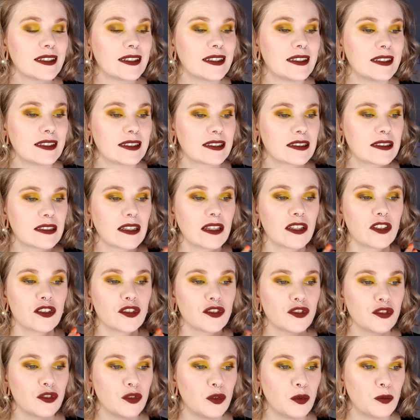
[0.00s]
is
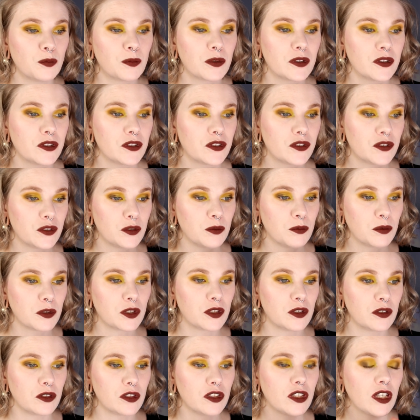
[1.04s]
super, super
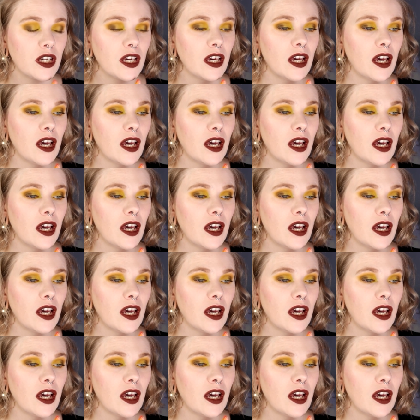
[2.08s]
good.